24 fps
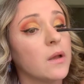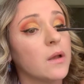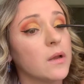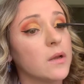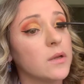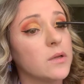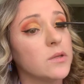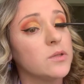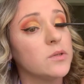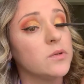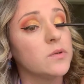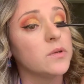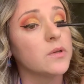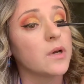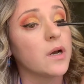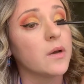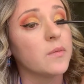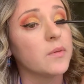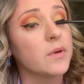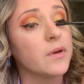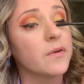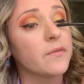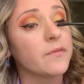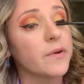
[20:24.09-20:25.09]
Do
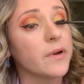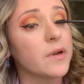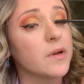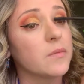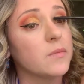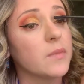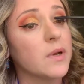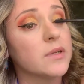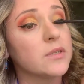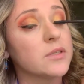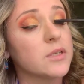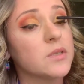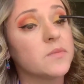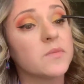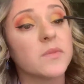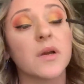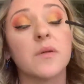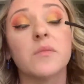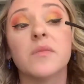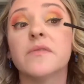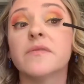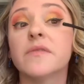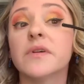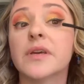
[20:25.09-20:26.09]
not be afraid to message me.
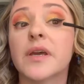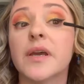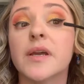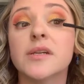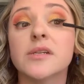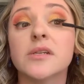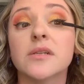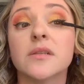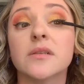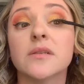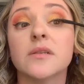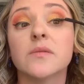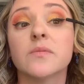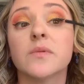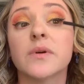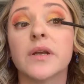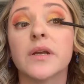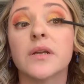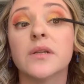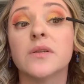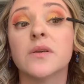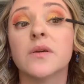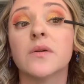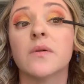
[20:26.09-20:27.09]
I'm on vacation. This is what
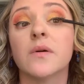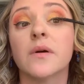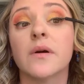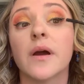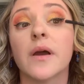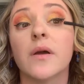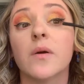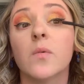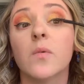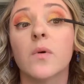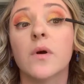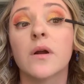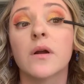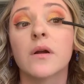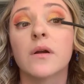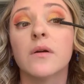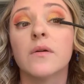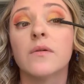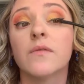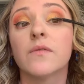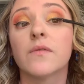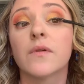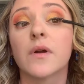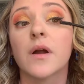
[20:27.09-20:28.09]
I do. I
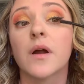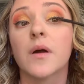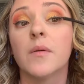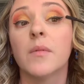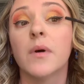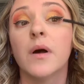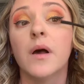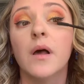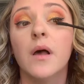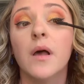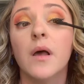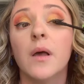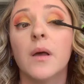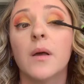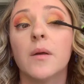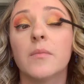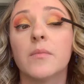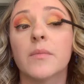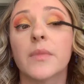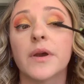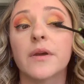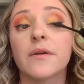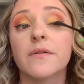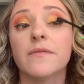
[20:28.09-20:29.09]
work from
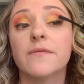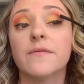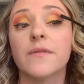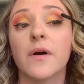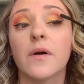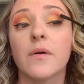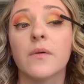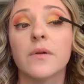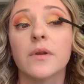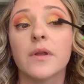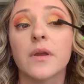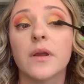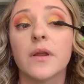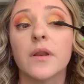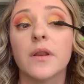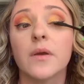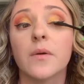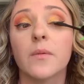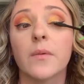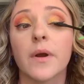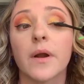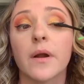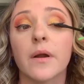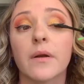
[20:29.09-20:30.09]
my phone
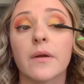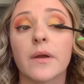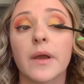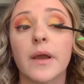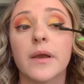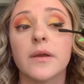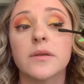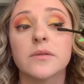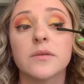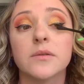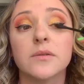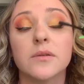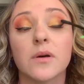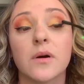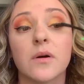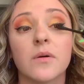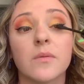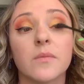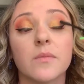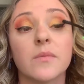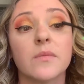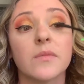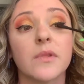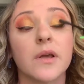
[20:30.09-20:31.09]
anywhere, okay? So
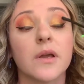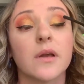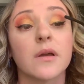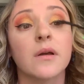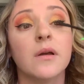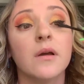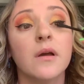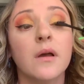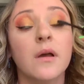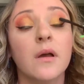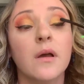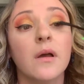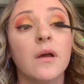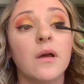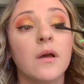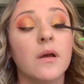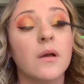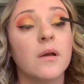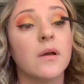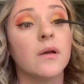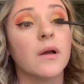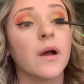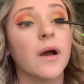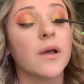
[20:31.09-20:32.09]
don't, like,
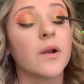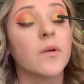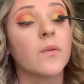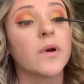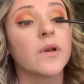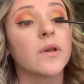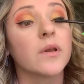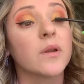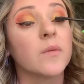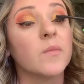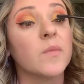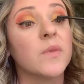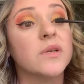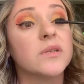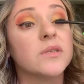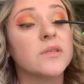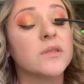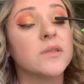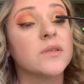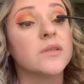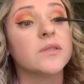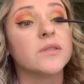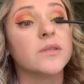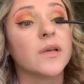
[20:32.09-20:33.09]
I don't want you to miss
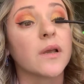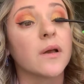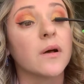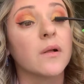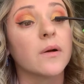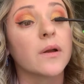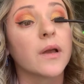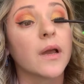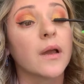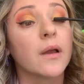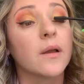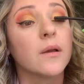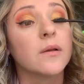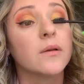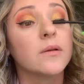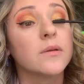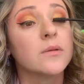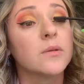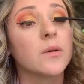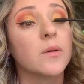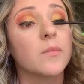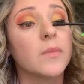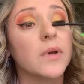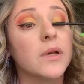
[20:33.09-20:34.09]
the sale, okay?
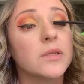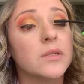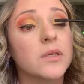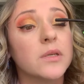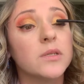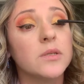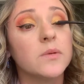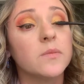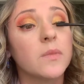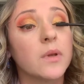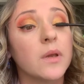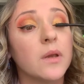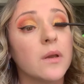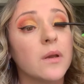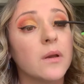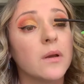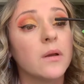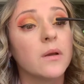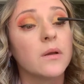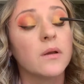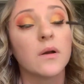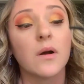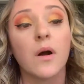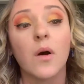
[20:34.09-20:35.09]
So message me.
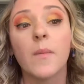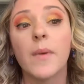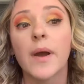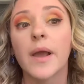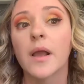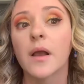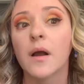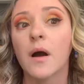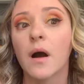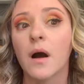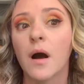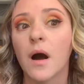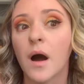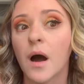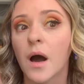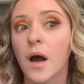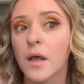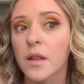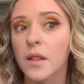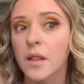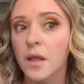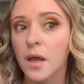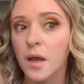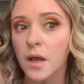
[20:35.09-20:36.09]
Oh my God,
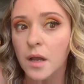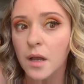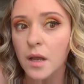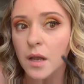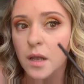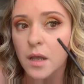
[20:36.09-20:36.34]
look.